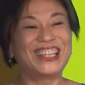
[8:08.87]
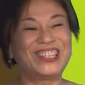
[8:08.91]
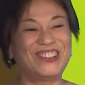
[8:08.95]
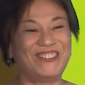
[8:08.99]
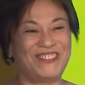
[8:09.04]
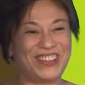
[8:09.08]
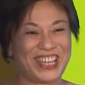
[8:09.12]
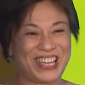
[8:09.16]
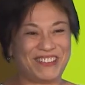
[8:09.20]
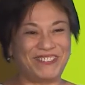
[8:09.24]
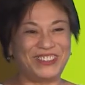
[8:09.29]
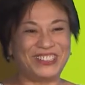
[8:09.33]
to
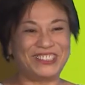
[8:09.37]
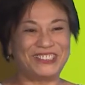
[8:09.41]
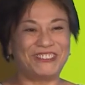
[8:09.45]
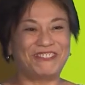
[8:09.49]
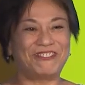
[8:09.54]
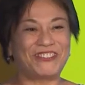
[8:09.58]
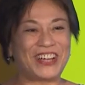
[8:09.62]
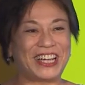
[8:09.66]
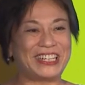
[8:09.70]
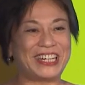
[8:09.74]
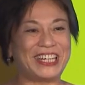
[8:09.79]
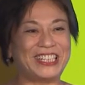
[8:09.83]
be able to
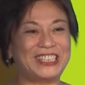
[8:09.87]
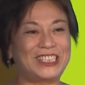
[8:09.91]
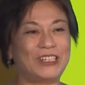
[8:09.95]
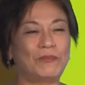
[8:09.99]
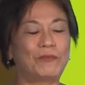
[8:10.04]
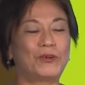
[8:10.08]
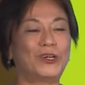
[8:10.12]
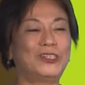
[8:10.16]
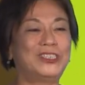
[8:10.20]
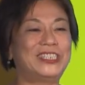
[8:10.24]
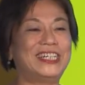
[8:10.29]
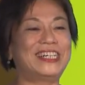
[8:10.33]
finance a
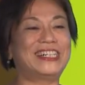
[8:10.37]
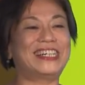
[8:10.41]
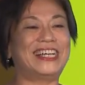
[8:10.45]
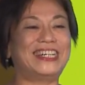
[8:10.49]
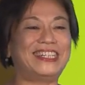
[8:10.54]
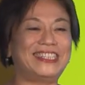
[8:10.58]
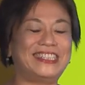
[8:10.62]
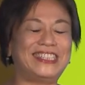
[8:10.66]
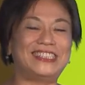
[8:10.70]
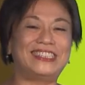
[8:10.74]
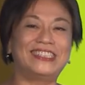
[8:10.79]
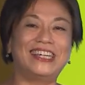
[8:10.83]
project
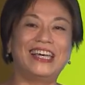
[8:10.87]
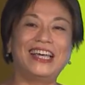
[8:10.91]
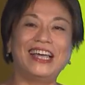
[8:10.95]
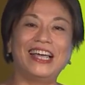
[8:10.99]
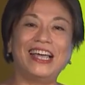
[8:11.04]
like this.